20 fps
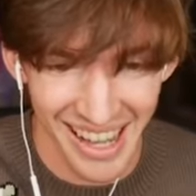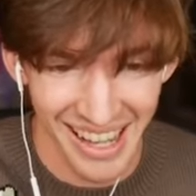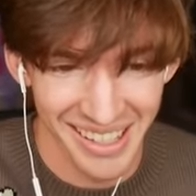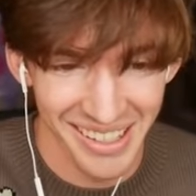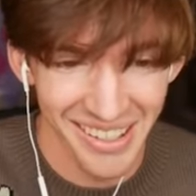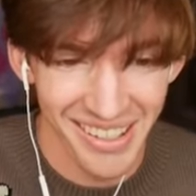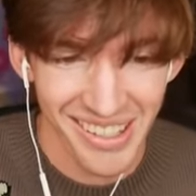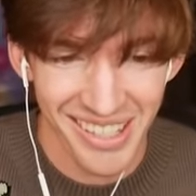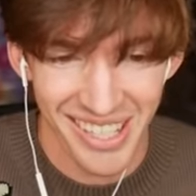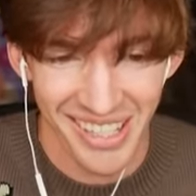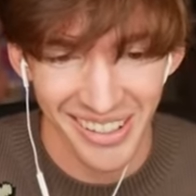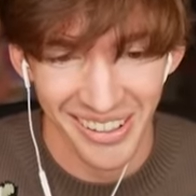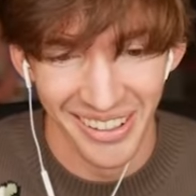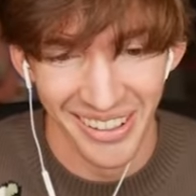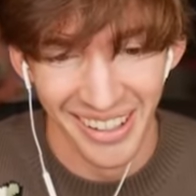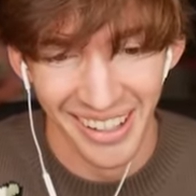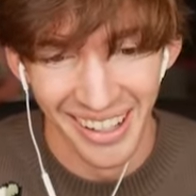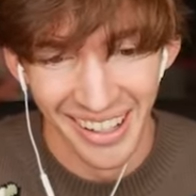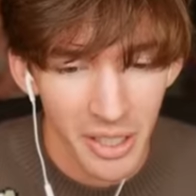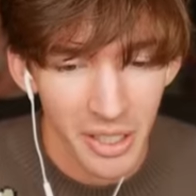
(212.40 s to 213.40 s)
yeah, you
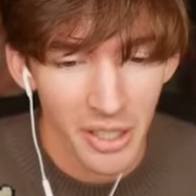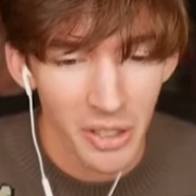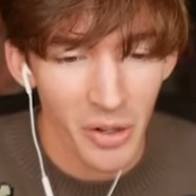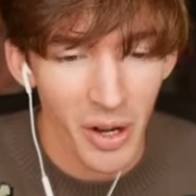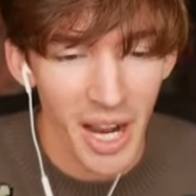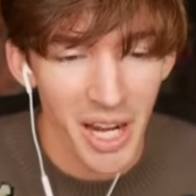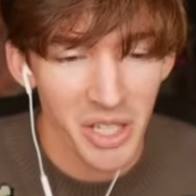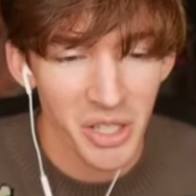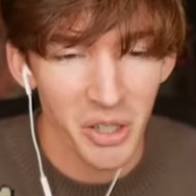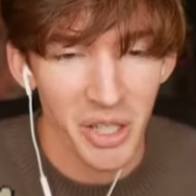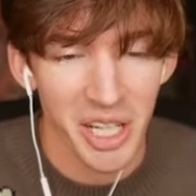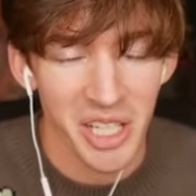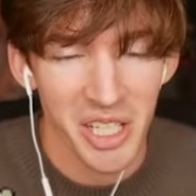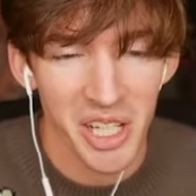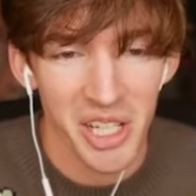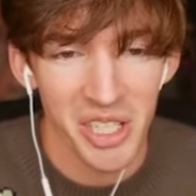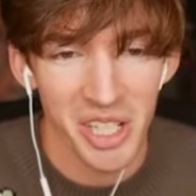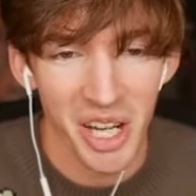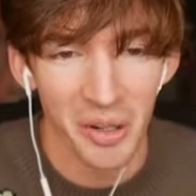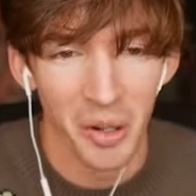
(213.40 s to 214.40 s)
too.
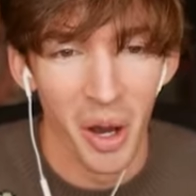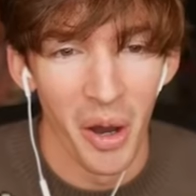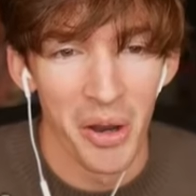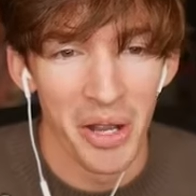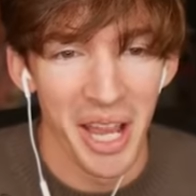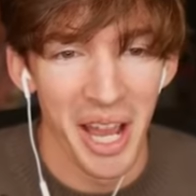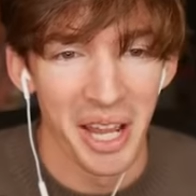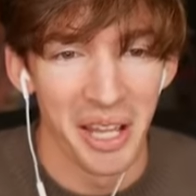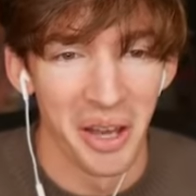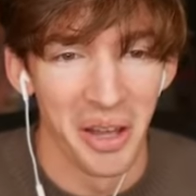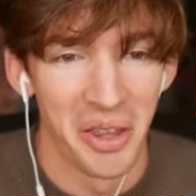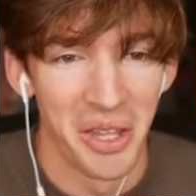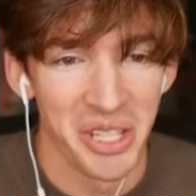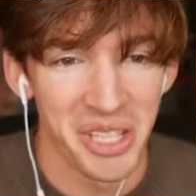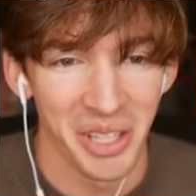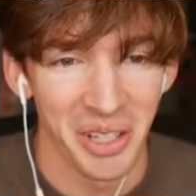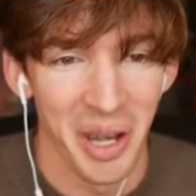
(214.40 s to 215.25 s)
Congratulations on. Oh, yeah, there's a